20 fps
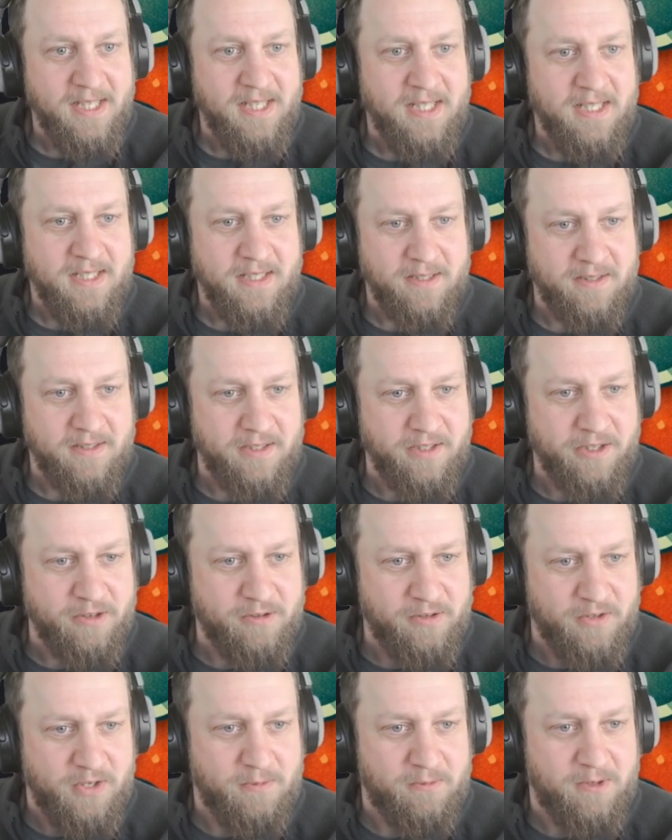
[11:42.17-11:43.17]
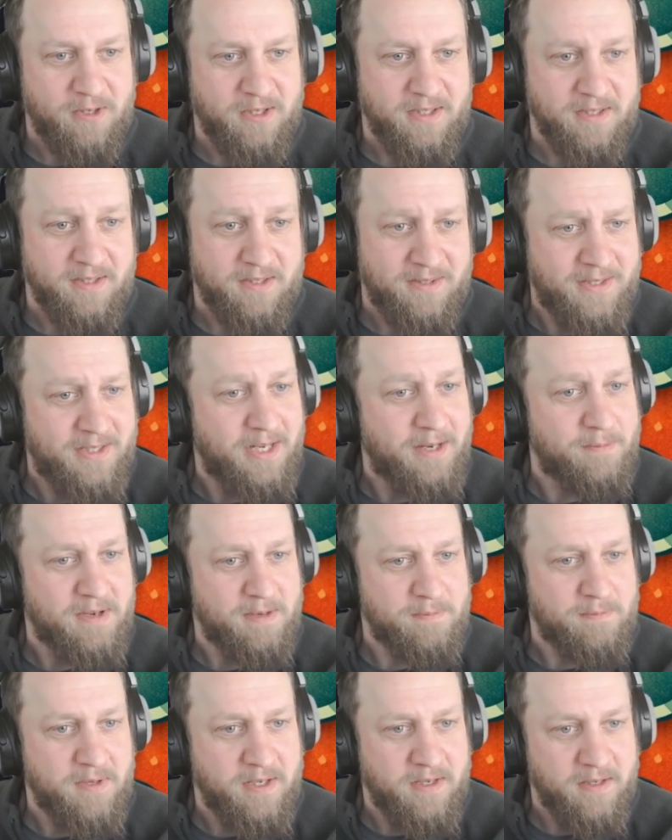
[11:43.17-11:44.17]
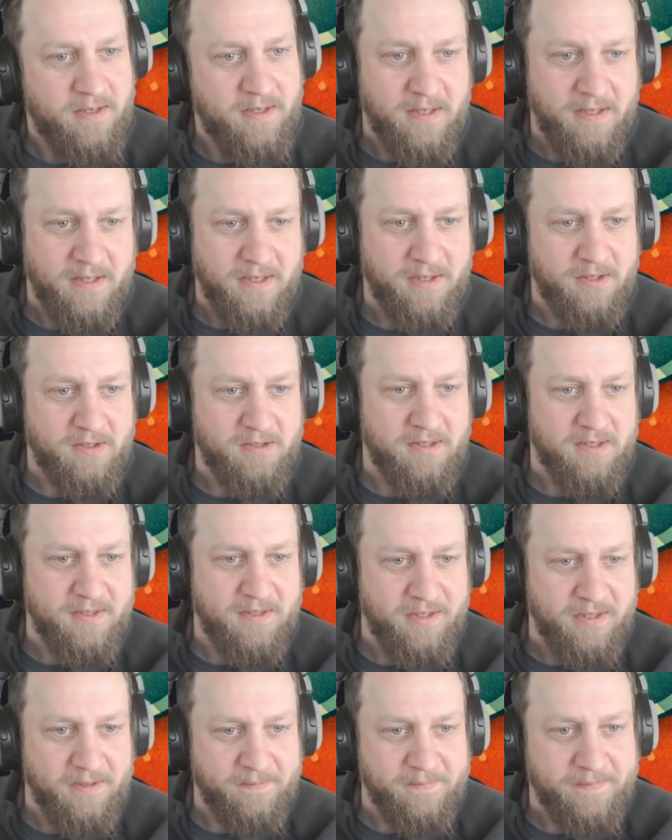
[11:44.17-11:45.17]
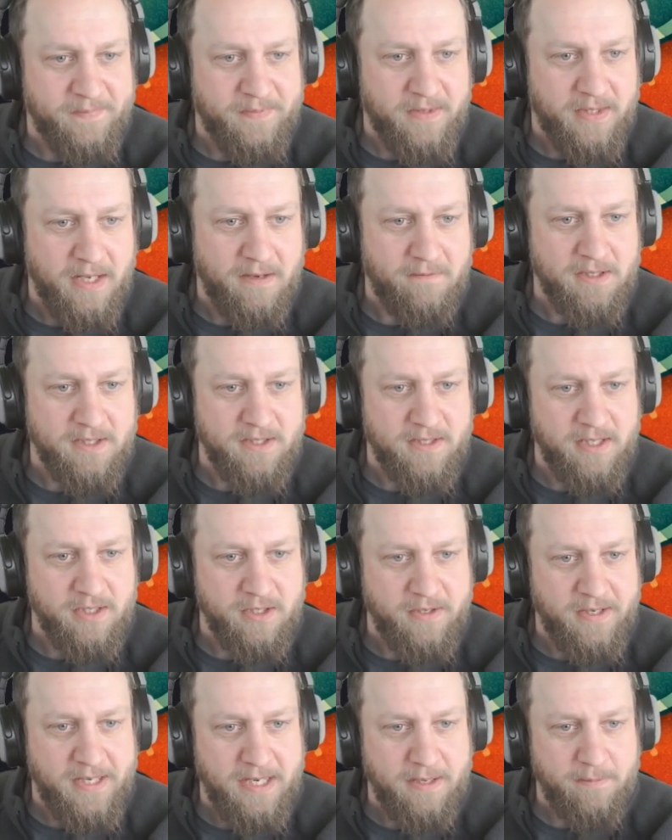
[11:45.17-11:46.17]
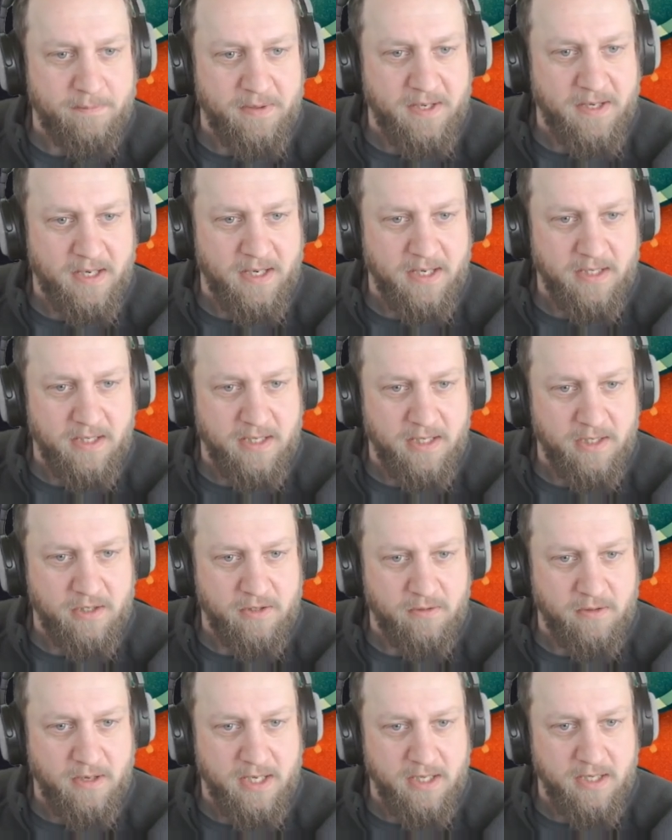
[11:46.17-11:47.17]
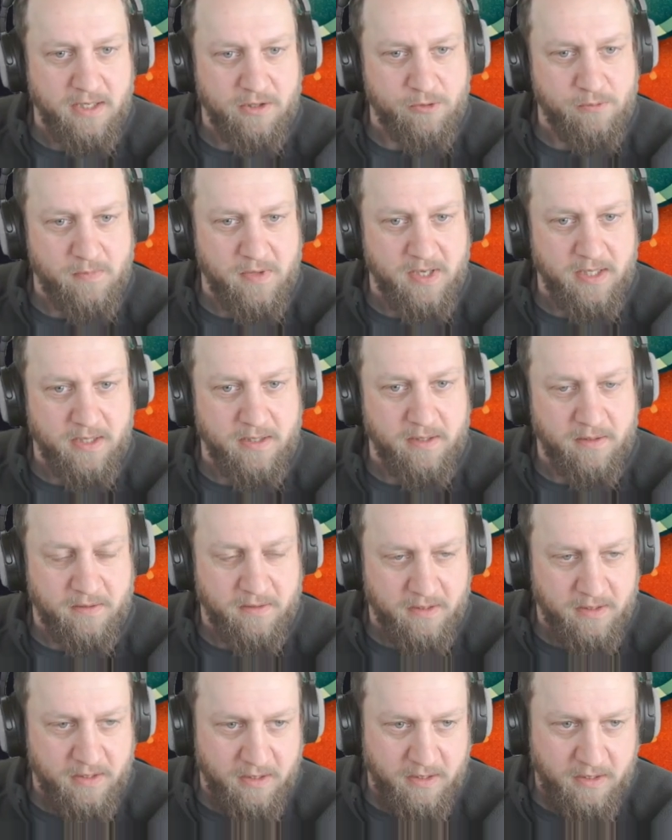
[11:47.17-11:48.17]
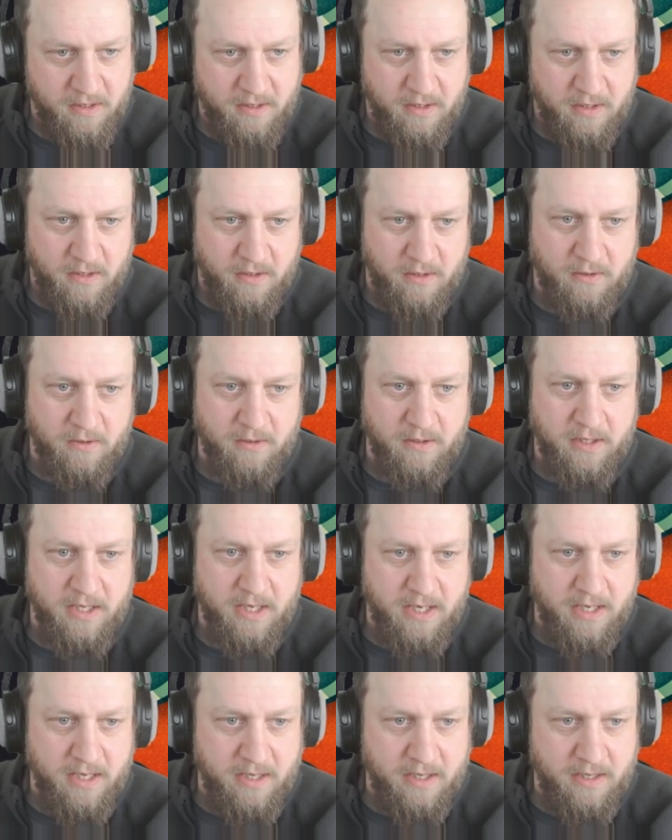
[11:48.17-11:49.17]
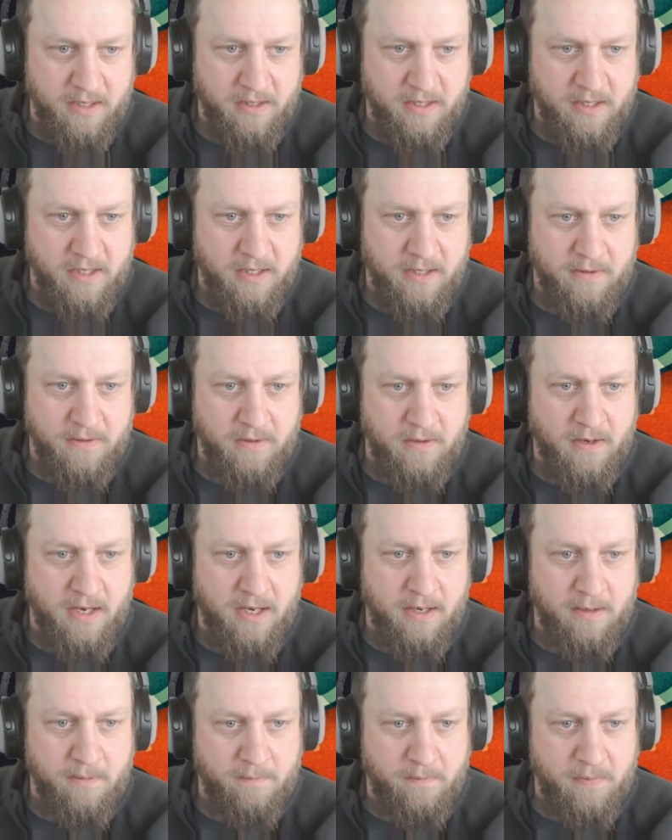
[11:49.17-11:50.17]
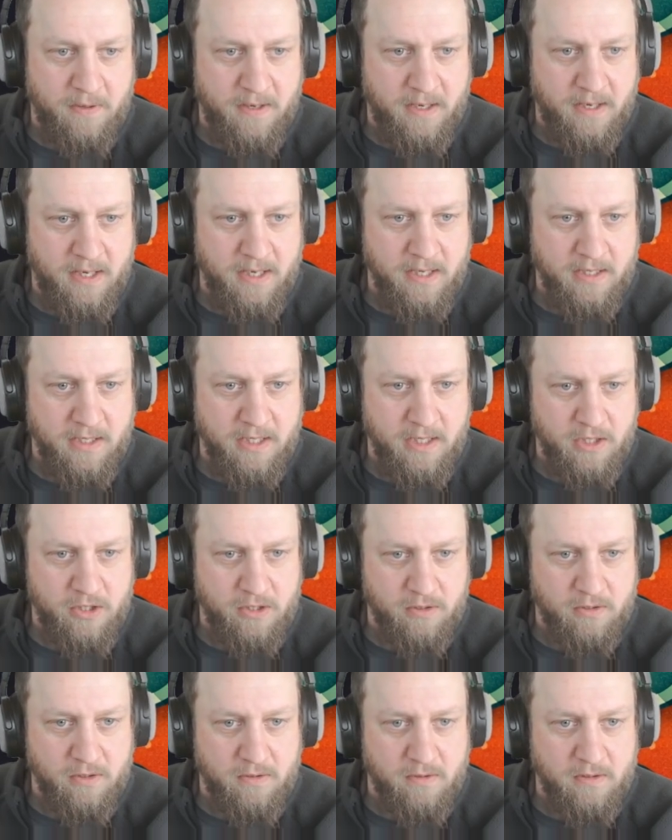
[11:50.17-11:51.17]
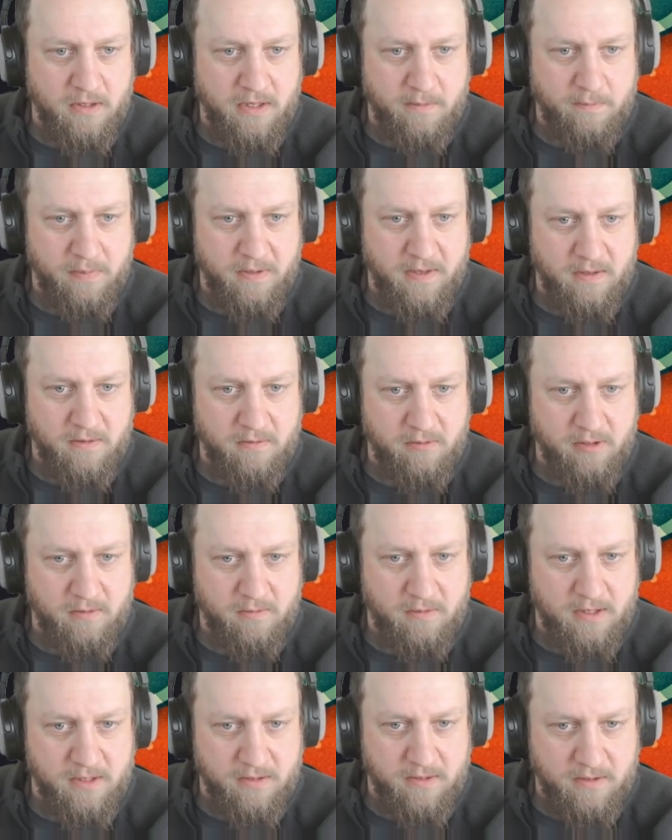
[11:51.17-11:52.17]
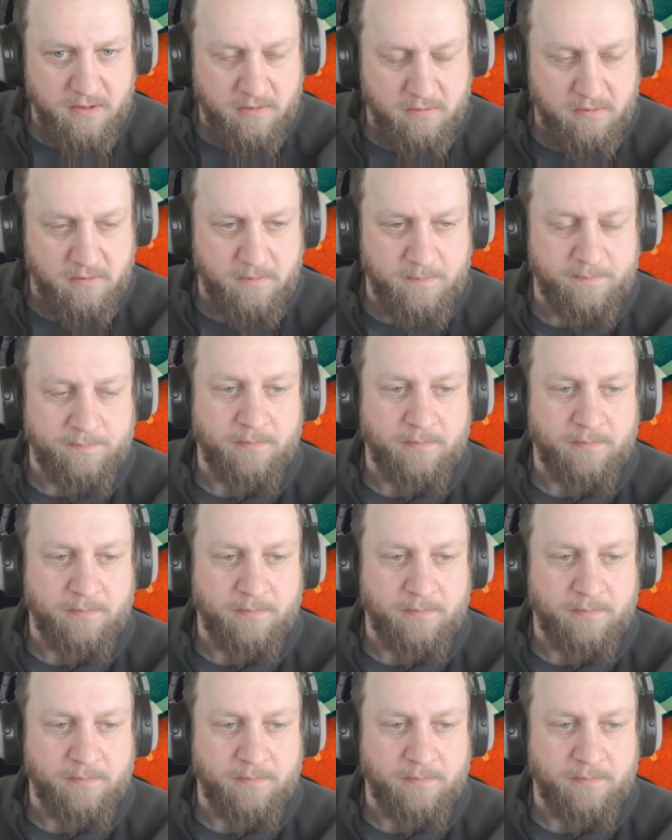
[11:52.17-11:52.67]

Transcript: The security warnings, they might be interesting. Never send your API key to any domain. Okay, your API key should only appear in requests to.